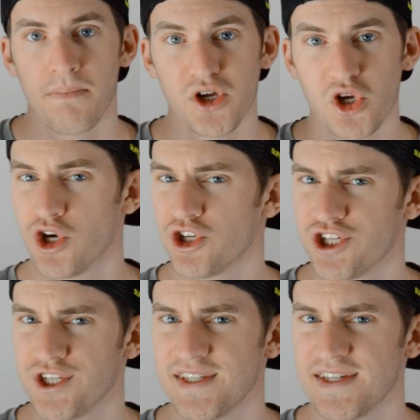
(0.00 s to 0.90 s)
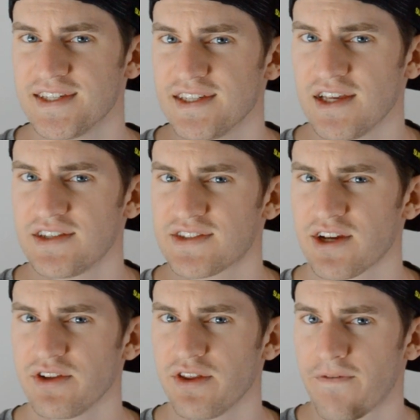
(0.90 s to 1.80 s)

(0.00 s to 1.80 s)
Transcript: but cushion isn't necessarily the